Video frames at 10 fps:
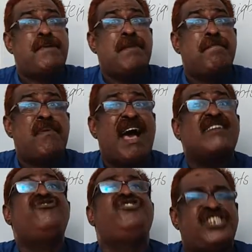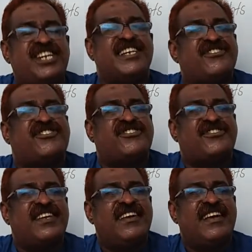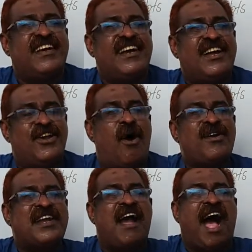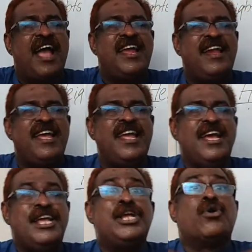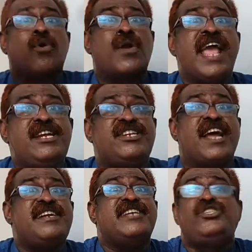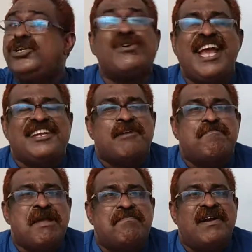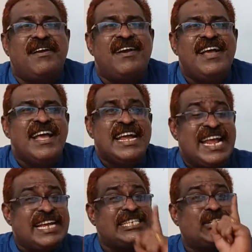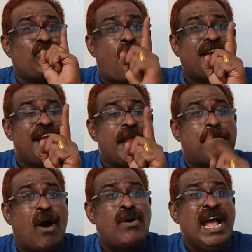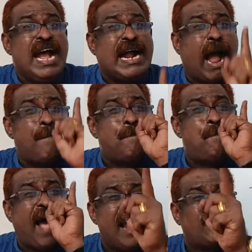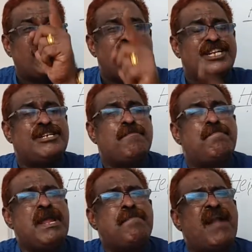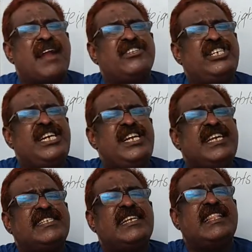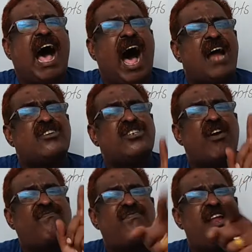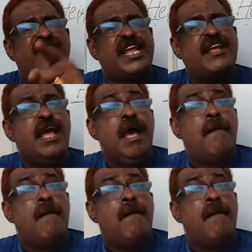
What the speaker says: people are genius. Not the highly erudite and educated people. He is talking about compassionate people are genius in the art of living,